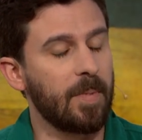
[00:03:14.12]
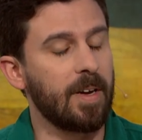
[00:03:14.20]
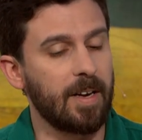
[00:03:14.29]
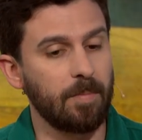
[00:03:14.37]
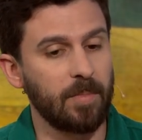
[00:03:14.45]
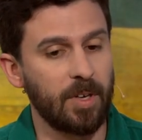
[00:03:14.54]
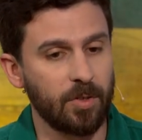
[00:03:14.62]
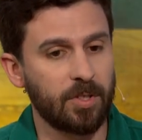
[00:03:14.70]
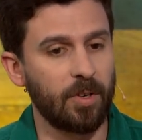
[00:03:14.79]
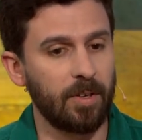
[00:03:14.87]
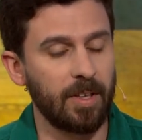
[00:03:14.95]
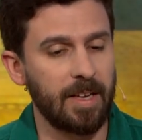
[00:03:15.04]
You know,
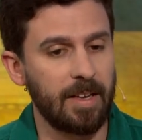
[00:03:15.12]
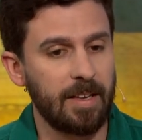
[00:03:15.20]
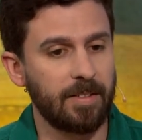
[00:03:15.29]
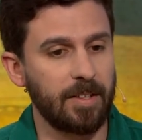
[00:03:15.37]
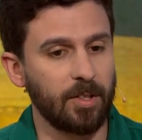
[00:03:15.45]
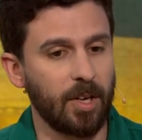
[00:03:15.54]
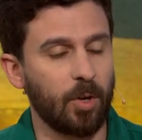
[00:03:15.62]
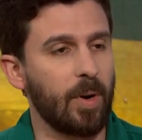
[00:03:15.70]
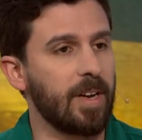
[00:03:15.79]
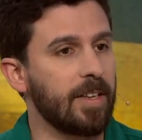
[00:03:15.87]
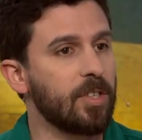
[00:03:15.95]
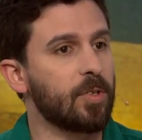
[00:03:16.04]
certainly they took a
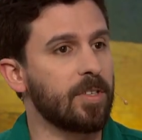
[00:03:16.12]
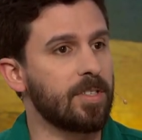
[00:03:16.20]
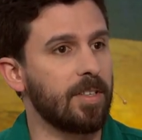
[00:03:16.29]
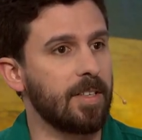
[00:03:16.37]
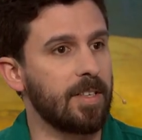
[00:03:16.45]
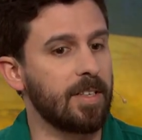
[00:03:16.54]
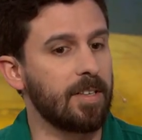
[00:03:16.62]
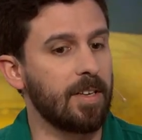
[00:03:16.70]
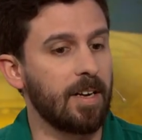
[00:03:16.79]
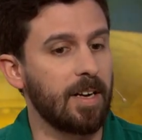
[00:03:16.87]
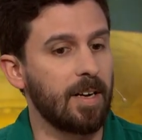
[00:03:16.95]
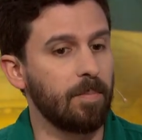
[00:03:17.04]
great interest in
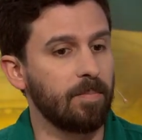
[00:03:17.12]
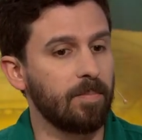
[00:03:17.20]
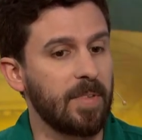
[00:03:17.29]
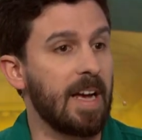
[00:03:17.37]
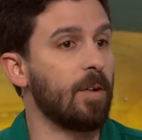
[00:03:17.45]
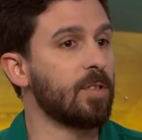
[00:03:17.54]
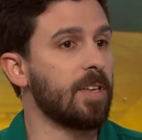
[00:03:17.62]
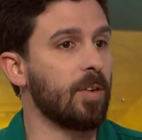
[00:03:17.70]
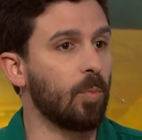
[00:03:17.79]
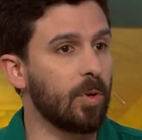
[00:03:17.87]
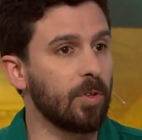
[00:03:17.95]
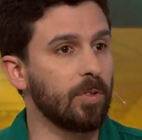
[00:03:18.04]
the outside
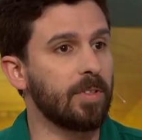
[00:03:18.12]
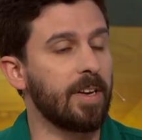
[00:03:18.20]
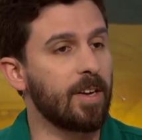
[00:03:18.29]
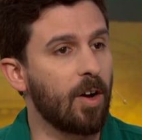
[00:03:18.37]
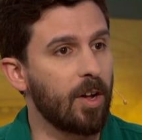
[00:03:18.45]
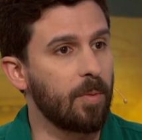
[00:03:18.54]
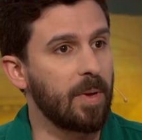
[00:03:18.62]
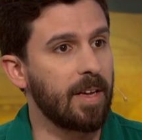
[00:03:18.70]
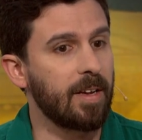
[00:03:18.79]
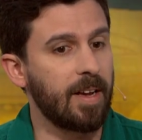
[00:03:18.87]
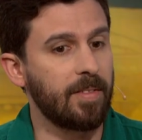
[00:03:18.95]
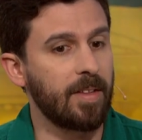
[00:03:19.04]
world and
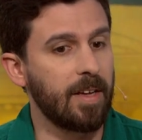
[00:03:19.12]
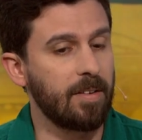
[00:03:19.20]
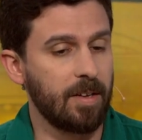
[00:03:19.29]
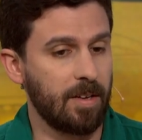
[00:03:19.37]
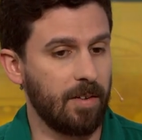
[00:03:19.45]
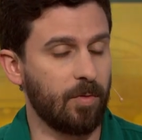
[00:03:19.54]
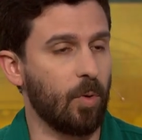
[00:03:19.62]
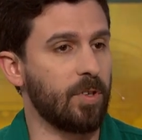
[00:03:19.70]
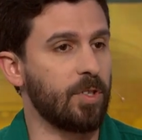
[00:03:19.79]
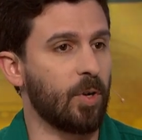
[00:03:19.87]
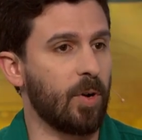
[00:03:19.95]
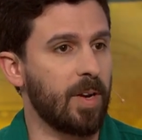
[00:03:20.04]
economy. And then, of
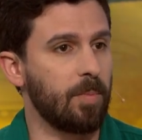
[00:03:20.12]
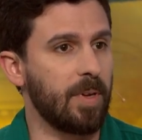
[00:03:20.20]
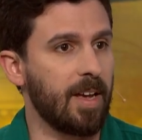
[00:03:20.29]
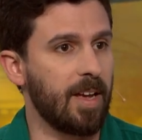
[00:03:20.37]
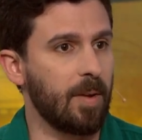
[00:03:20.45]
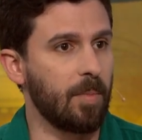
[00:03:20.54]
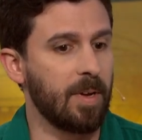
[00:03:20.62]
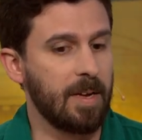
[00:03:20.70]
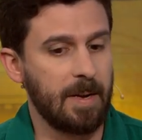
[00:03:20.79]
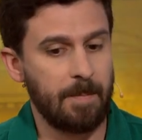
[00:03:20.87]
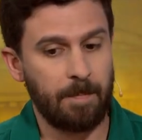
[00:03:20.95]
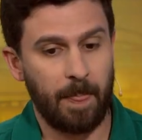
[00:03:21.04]
course, Ukraine became
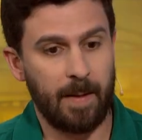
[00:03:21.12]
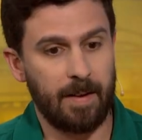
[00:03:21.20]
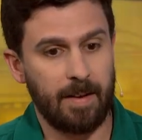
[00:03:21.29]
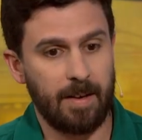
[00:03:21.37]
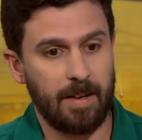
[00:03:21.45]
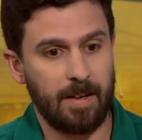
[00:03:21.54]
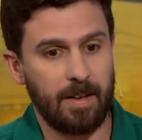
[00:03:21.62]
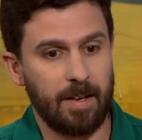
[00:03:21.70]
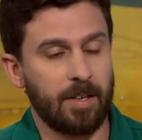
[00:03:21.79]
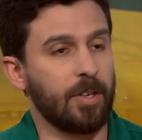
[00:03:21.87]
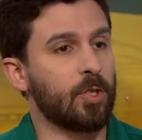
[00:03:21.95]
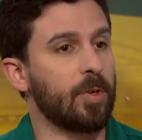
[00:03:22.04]
a
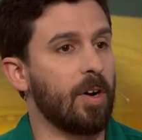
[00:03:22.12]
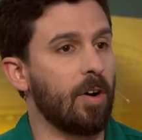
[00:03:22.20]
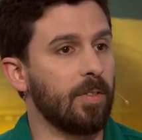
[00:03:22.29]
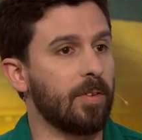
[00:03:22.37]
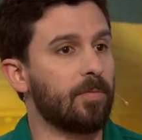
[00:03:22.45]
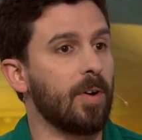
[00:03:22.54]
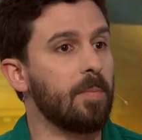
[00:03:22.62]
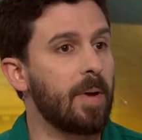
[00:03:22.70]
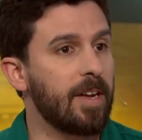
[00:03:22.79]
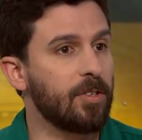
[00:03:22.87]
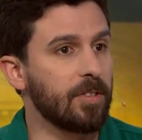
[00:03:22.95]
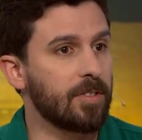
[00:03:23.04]
country on the front
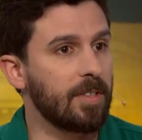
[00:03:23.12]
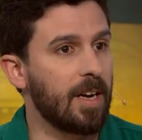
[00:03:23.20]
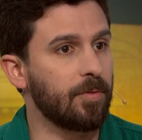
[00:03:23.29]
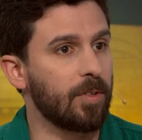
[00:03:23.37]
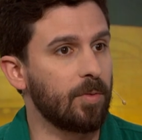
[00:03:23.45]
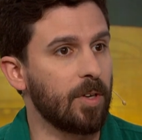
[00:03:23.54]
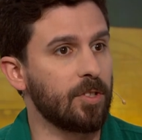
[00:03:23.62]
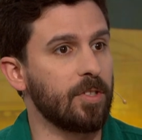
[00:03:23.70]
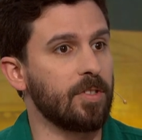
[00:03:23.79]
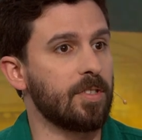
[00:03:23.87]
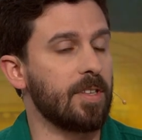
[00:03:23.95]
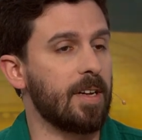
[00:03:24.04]
pages after
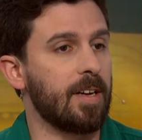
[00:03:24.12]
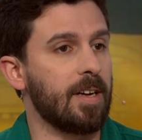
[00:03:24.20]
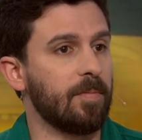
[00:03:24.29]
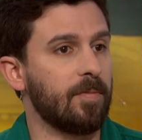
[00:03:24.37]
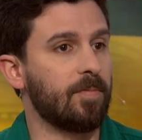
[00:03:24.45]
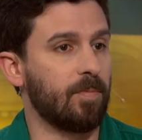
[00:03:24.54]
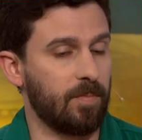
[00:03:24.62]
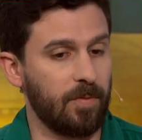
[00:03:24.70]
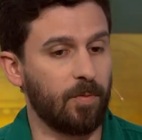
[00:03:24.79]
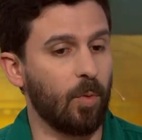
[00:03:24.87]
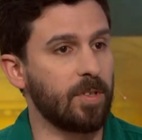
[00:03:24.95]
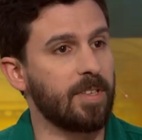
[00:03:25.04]
Russia's
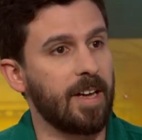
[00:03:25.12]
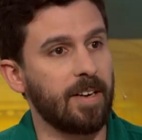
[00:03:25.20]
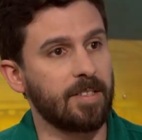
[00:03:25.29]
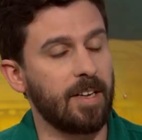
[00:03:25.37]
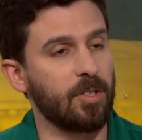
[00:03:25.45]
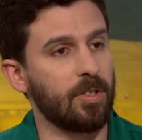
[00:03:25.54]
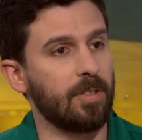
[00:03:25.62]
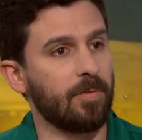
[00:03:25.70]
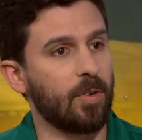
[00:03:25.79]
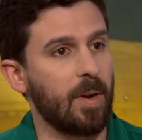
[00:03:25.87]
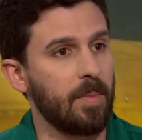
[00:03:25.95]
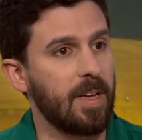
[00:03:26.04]
forced annexation of
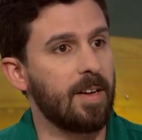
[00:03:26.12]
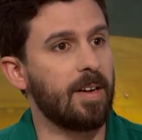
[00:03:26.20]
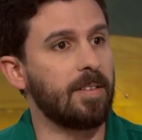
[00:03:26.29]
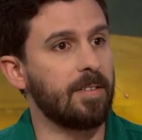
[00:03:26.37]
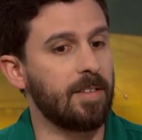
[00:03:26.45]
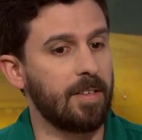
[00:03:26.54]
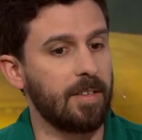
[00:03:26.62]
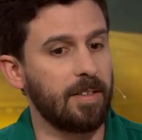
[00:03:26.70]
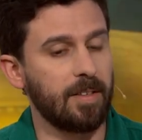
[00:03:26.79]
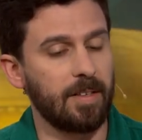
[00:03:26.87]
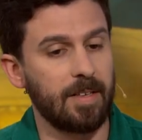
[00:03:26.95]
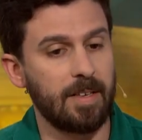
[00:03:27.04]
Crimea and the